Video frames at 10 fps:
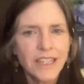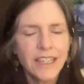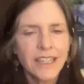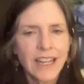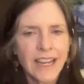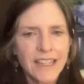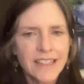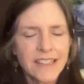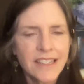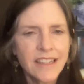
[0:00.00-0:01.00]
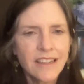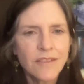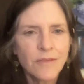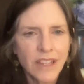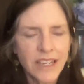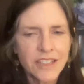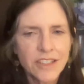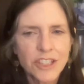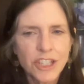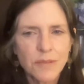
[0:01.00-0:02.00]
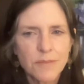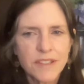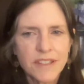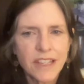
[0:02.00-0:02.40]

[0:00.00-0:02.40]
In lasting relationships,